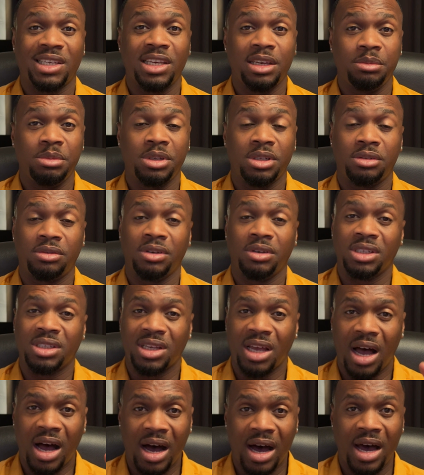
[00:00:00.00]
to keep these things
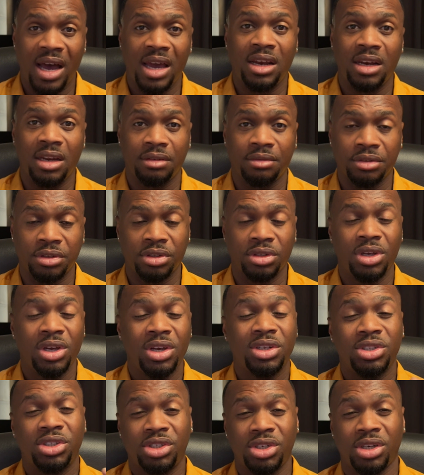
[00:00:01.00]
high level
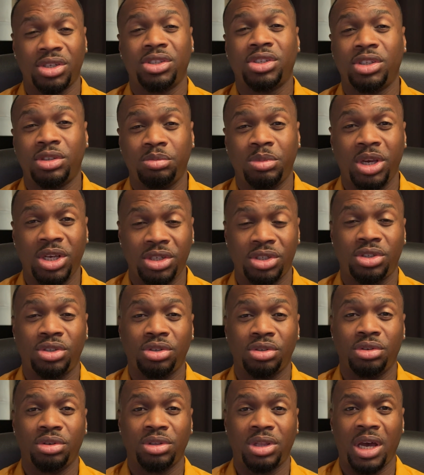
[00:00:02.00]
just to make
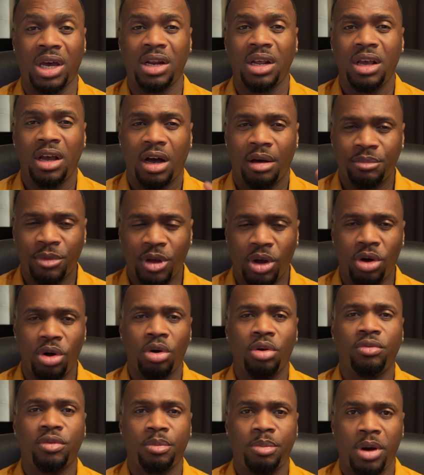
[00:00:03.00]
sure that I'm not
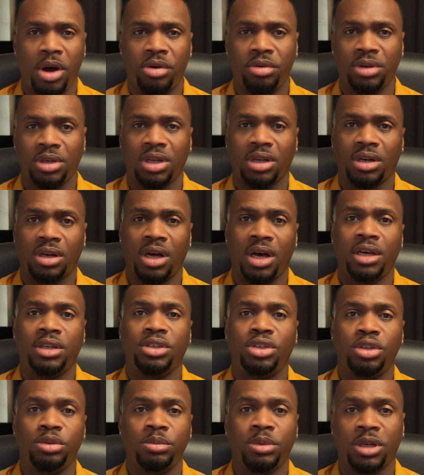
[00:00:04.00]
overpowering the client too